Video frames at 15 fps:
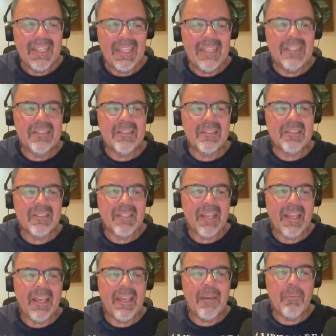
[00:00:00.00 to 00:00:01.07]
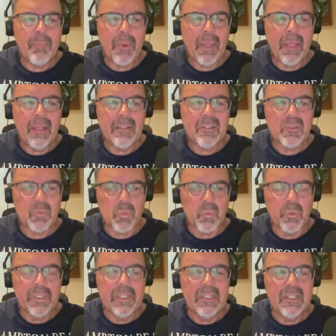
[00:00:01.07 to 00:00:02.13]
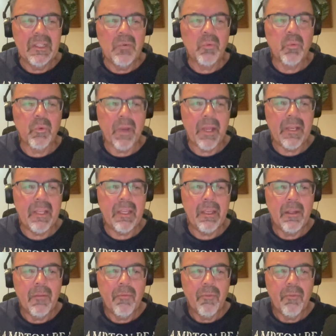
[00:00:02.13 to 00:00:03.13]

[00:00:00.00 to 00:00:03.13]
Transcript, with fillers: is Tay Banks really ready